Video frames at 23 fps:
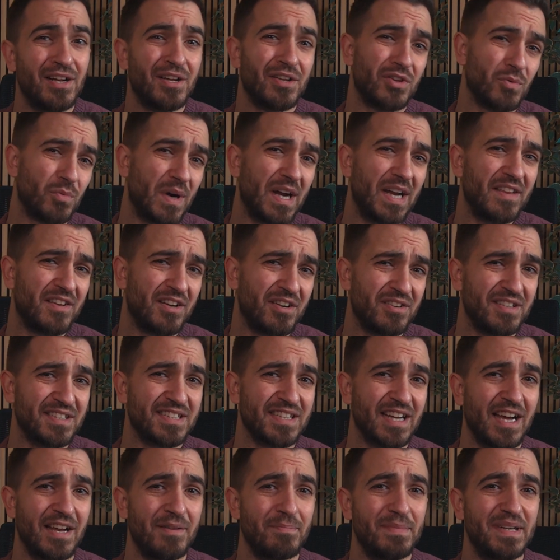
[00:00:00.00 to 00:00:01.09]
the way they're
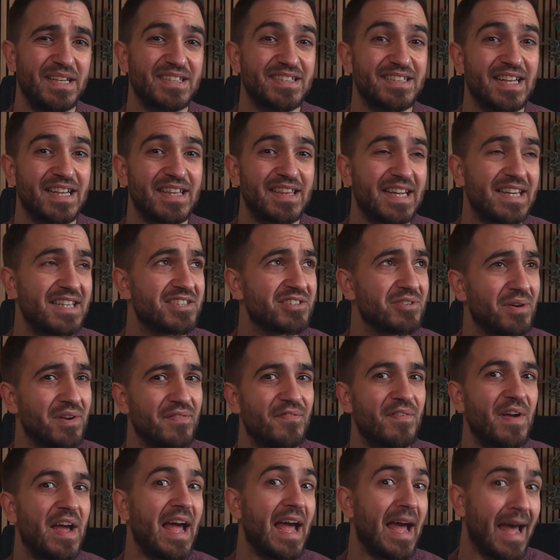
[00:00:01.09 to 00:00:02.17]
designed means that they sort of
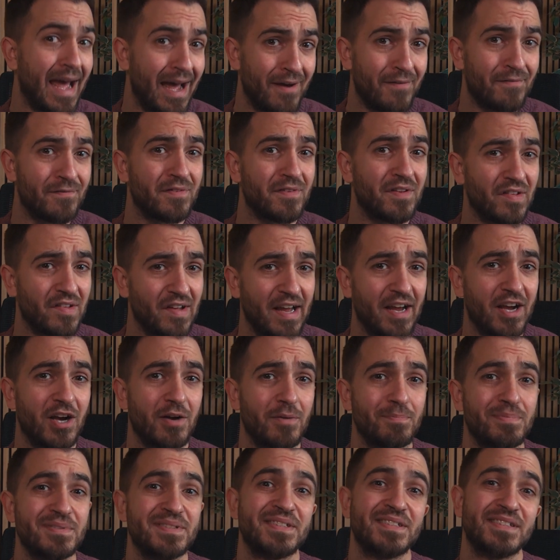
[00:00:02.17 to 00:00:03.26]
have to take
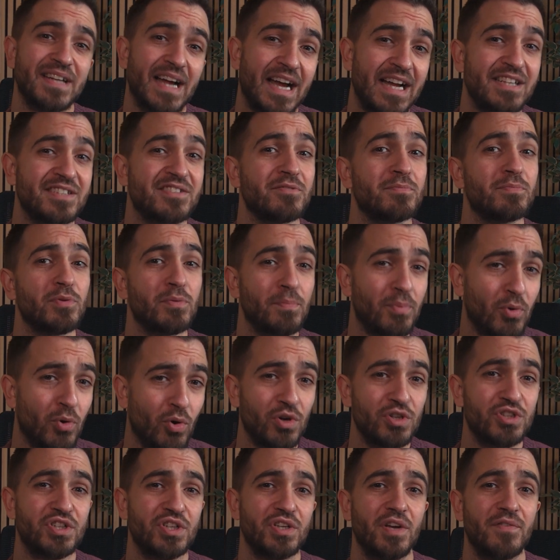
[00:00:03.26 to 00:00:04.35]
up a sizable
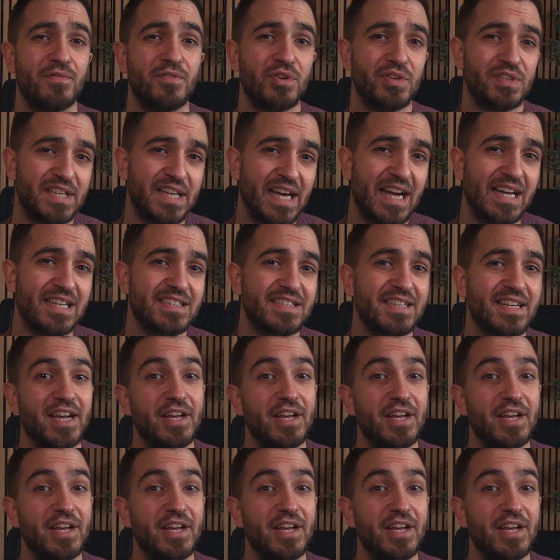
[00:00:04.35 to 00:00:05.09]
portion of your desk